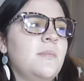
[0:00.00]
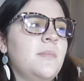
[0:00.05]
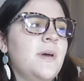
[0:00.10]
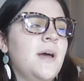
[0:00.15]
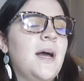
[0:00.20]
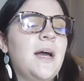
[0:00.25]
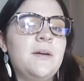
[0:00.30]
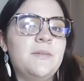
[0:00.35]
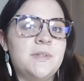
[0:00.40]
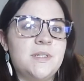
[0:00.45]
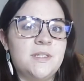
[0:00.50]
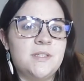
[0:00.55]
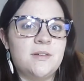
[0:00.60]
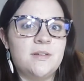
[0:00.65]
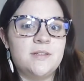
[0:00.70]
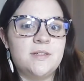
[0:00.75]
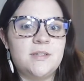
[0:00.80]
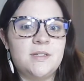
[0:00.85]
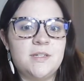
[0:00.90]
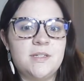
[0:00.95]
I was
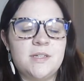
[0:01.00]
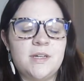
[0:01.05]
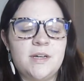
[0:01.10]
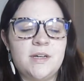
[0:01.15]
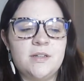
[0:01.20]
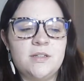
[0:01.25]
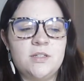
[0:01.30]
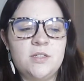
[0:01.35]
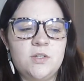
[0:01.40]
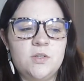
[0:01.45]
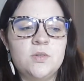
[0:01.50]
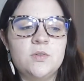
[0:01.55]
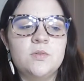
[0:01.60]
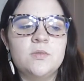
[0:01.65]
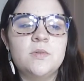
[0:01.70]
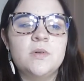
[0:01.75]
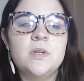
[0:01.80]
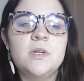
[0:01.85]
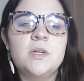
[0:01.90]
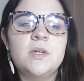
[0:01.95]
exhausted and tired
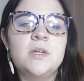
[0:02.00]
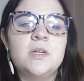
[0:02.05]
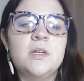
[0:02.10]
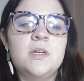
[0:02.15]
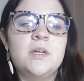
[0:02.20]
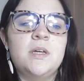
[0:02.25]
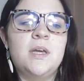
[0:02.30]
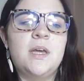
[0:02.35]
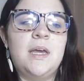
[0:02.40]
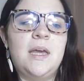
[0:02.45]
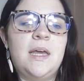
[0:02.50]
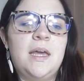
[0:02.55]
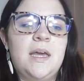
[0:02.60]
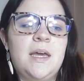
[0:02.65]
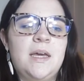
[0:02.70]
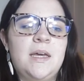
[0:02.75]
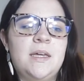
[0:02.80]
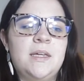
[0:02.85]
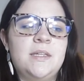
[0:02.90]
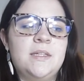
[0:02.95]
too,
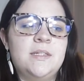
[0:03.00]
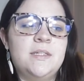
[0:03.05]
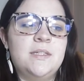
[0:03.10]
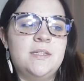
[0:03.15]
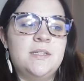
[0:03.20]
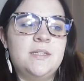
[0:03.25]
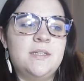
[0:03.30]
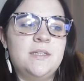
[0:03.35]
and